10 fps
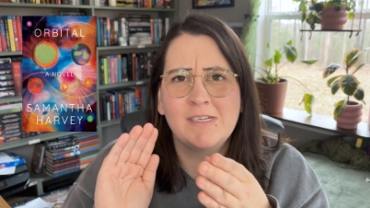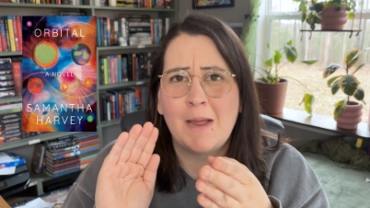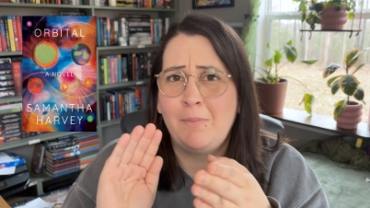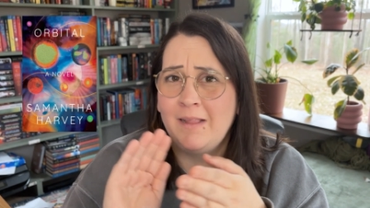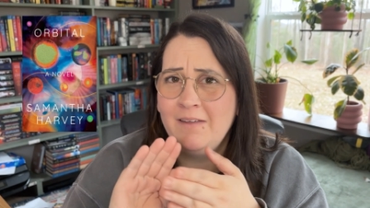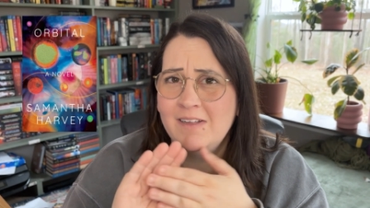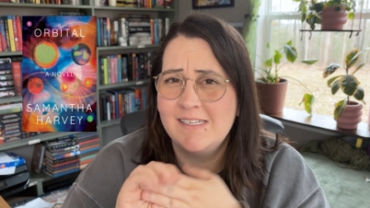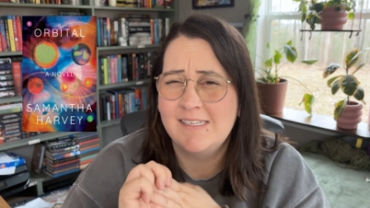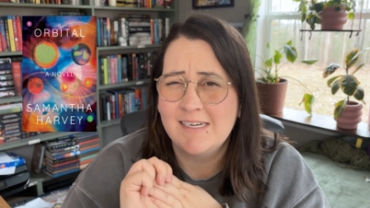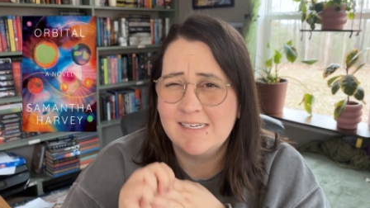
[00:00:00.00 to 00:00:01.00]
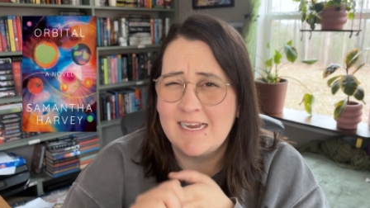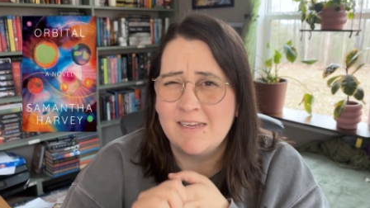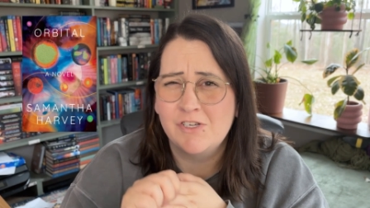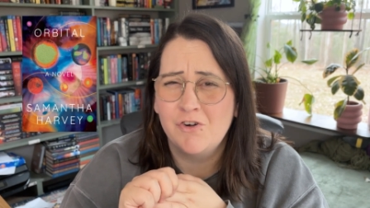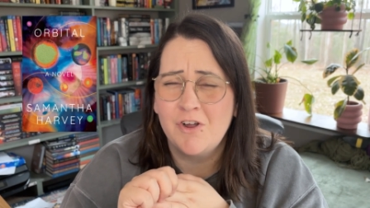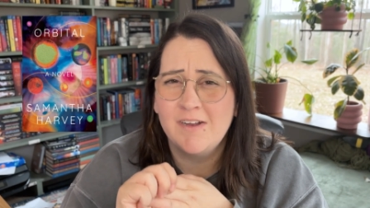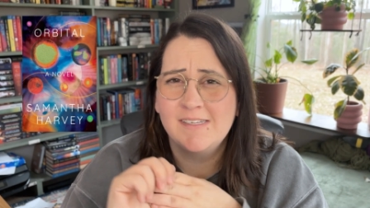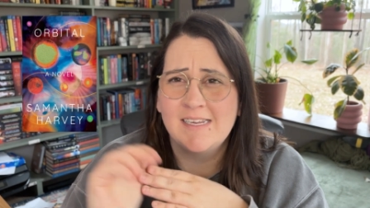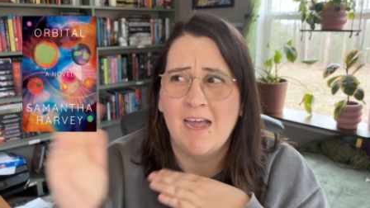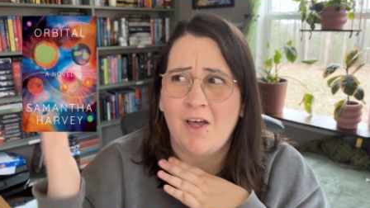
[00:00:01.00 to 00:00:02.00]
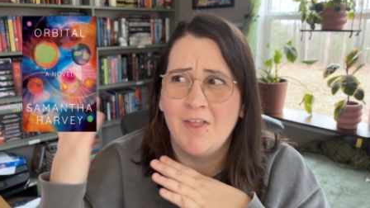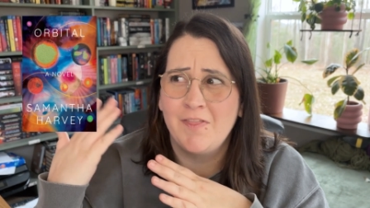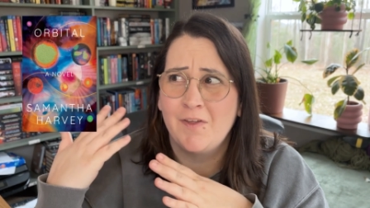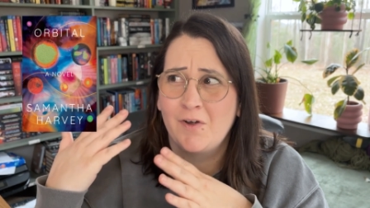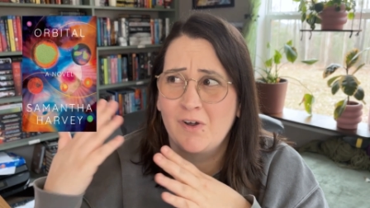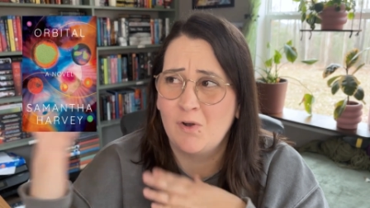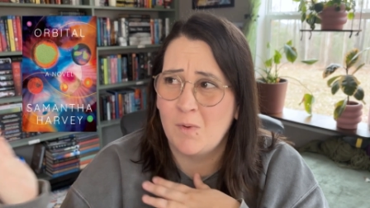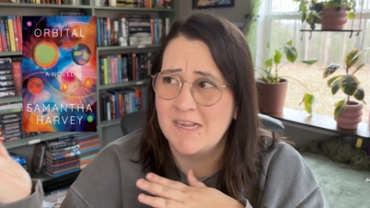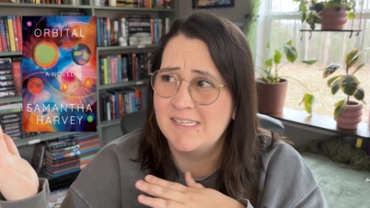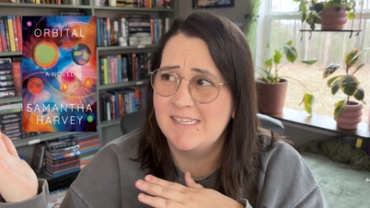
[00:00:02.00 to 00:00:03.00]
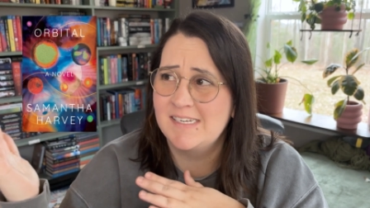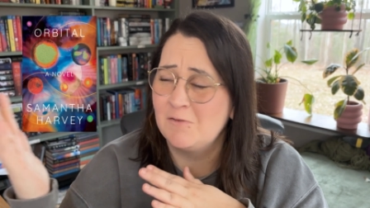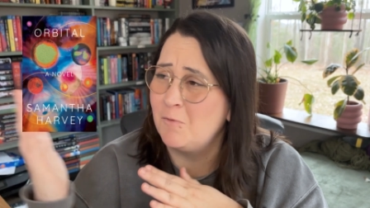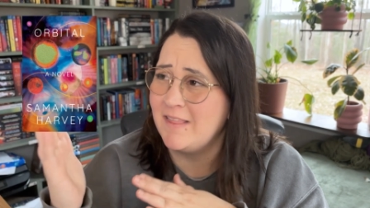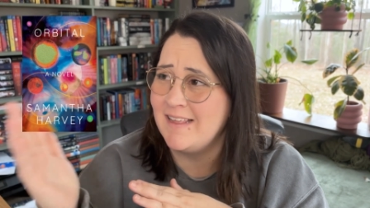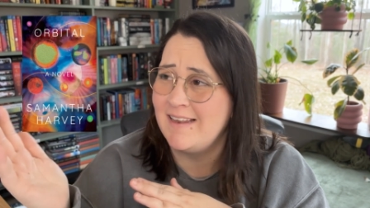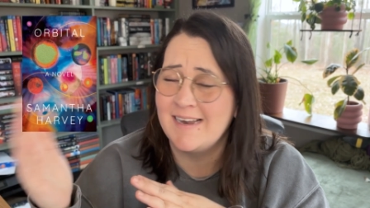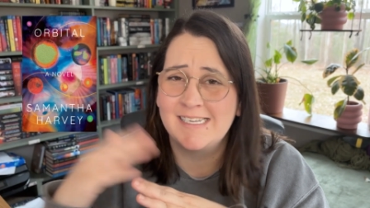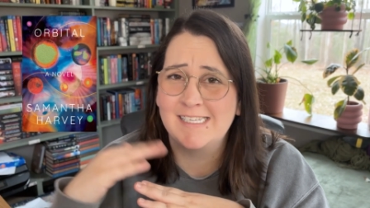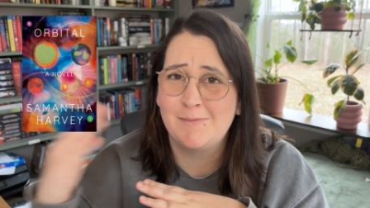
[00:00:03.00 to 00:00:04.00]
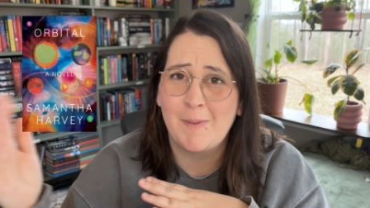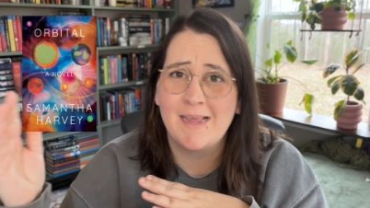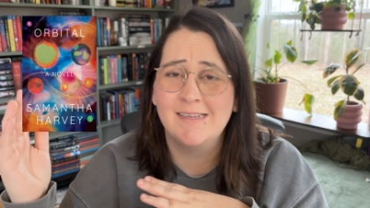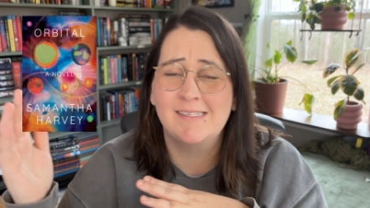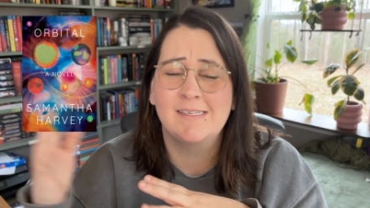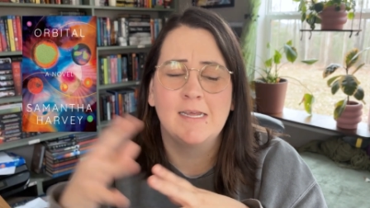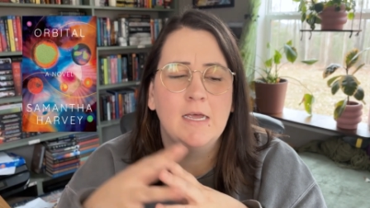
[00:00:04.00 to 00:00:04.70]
I believe it's 6 astronauts on their quest within space.